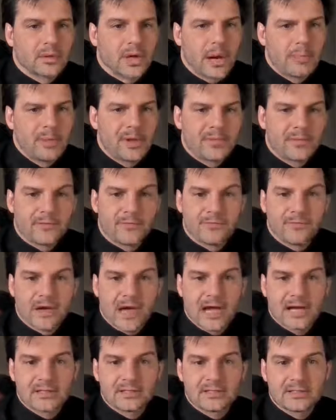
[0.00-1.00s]
I'm not the
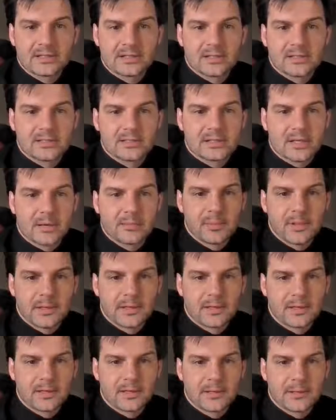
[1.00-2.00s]
fastest. I'm
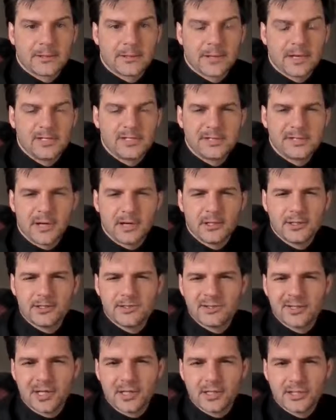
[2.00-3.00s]
like a dull,
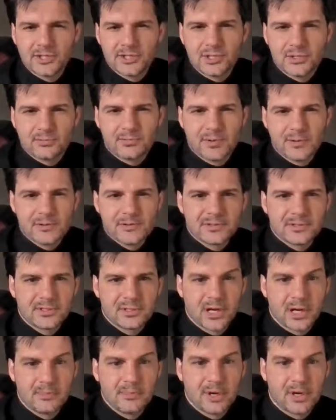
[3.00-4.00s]
intelligent
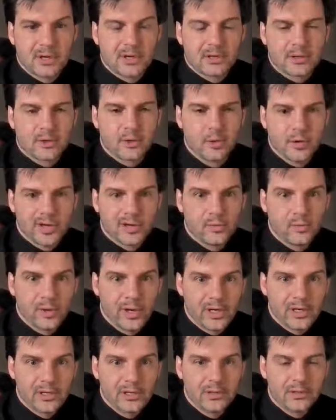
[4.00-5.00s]
person. I'm not a
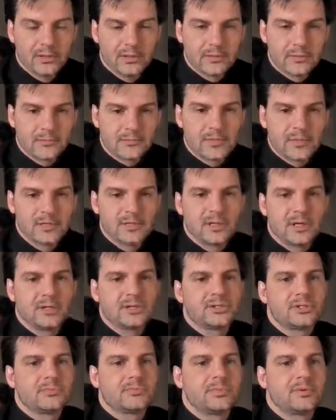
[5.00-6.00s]
quick-witted,
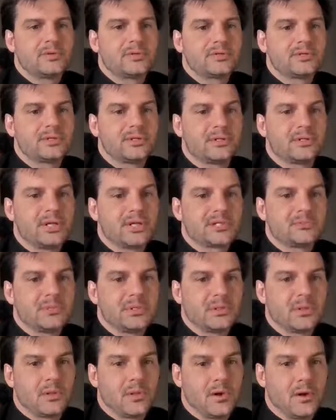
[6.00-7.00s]
intelligent person. It takes me
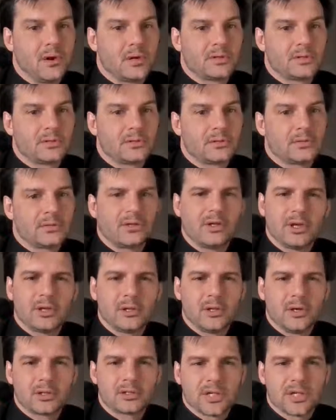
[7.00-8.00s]
not a
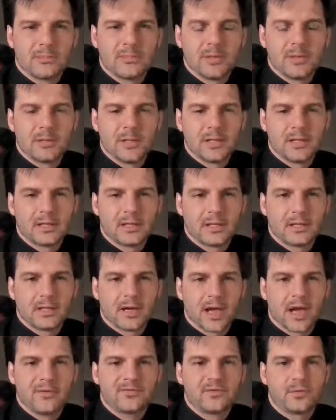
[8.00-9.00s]
long time, but like
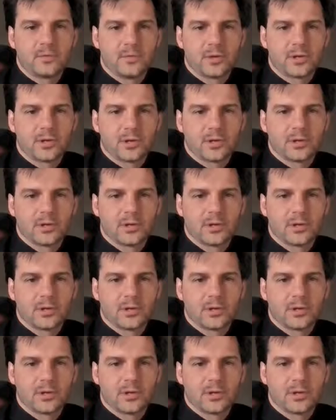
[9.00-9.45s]
I have to work.